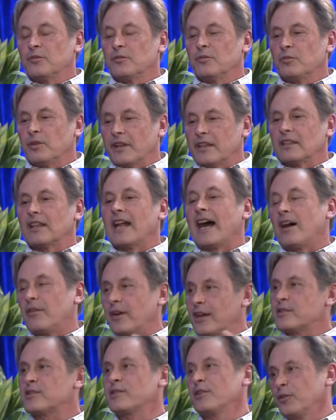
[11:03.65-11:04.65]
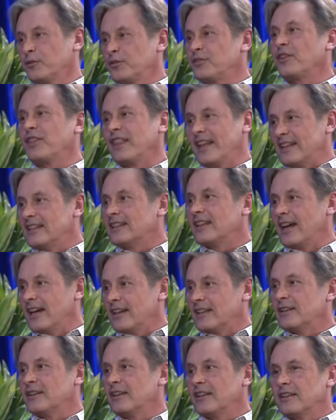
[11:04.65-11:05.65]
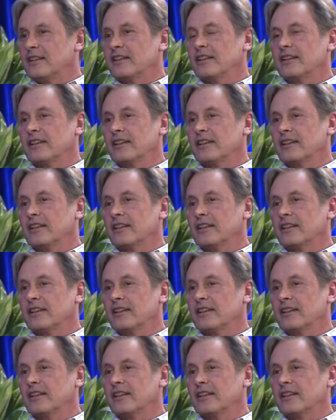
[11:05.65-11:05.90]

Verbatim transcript: we allow ourselves to think that it,